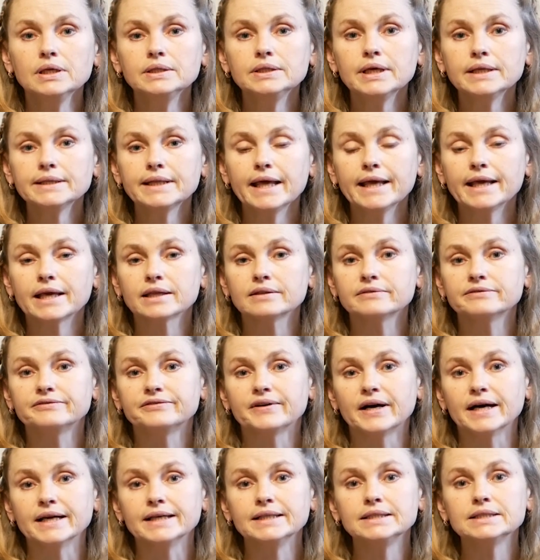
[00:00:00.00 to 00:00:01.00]
that I can
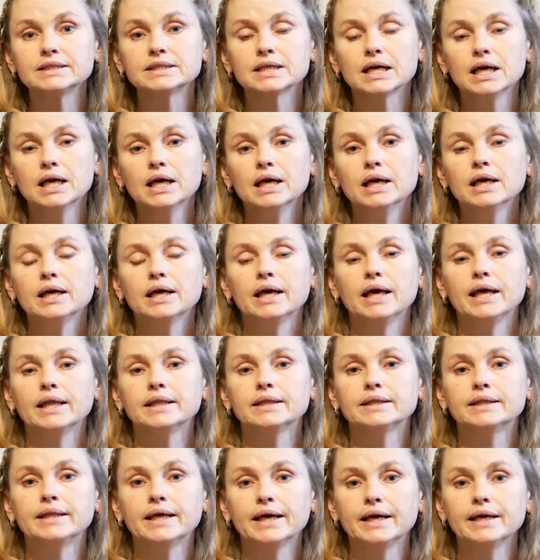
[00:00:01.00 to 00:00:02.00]
find,
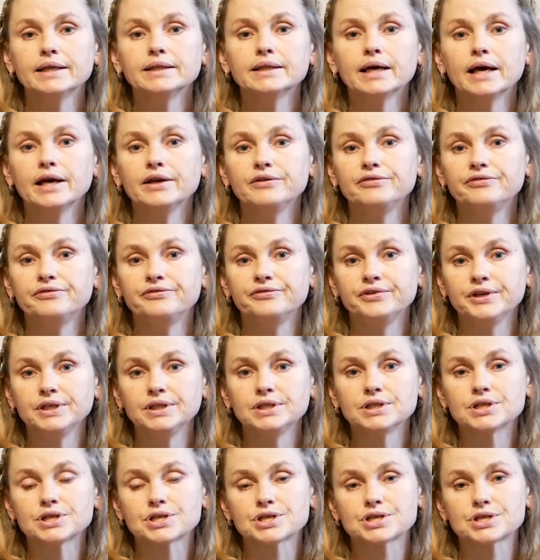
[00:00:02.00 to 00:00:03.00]
and then I
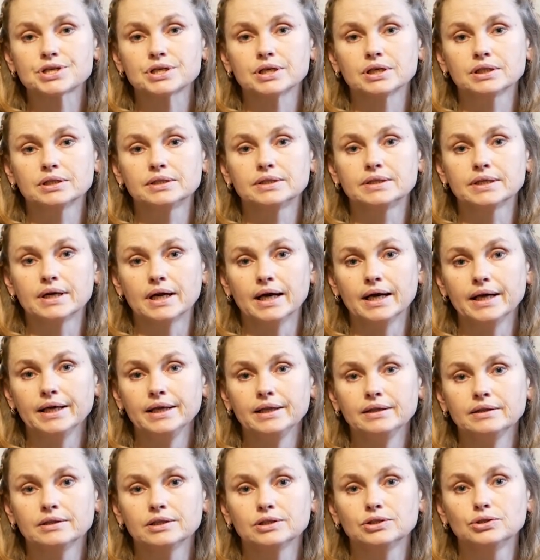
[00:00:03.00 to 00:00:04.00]
finish
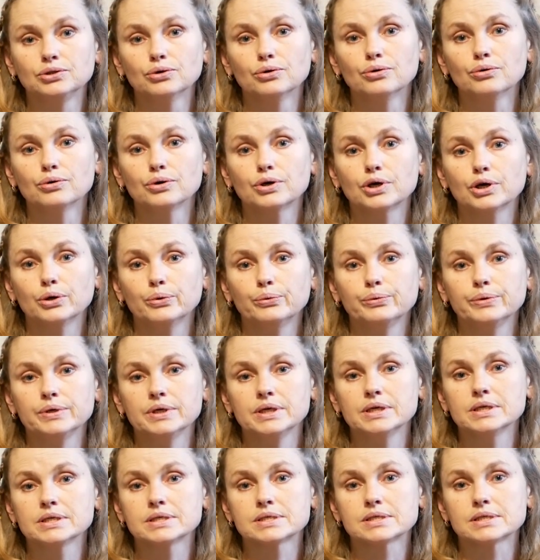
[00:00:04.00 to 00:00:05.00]
drying the dog
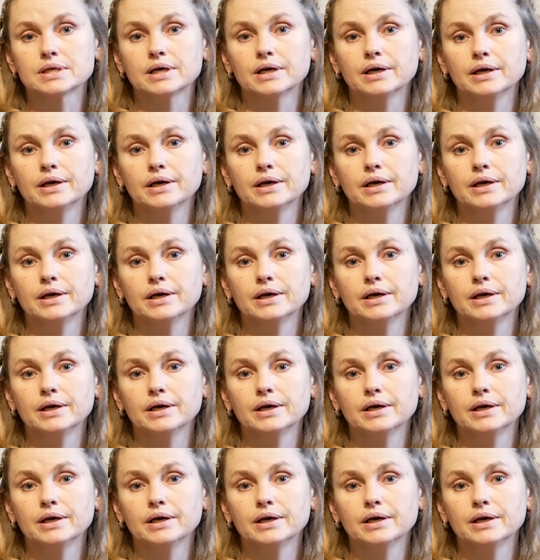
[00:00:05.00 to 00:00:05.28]
with